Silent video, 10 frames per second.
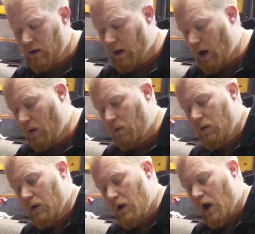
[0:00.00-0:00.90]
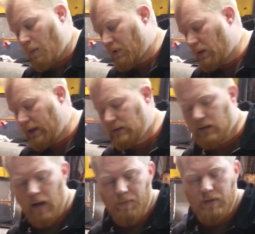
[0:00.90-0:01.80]
you go. I'll put a link to
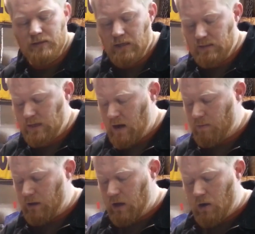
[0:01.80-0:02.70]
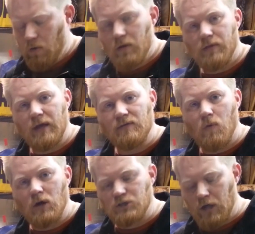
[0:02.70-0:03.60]
a couple of these things down below. Thanks for
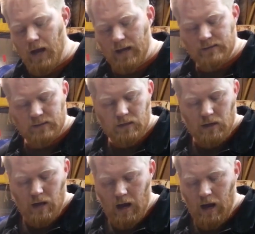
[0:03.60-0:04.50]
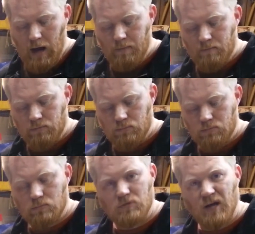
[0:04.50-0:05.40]
watching, guys.
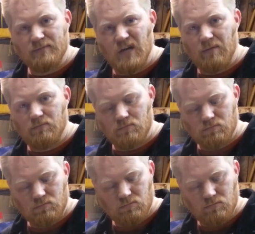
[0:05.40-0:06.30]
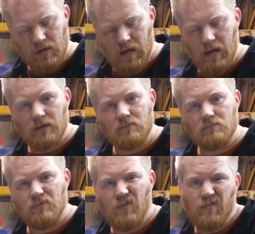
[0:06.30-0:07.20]
Thumbs up. And
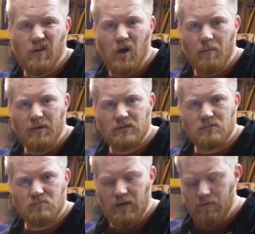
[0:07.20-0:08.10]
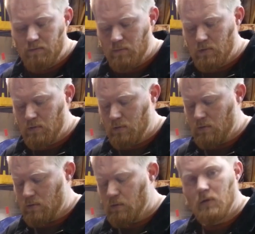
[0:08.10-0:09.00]
if you have any comments, leave them.
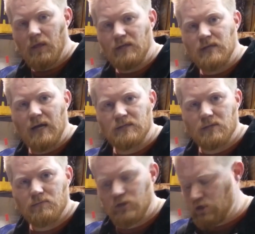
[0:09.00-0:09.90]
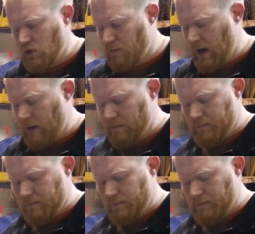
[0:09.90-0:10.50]
Thanks, guys. See you soon. Bye.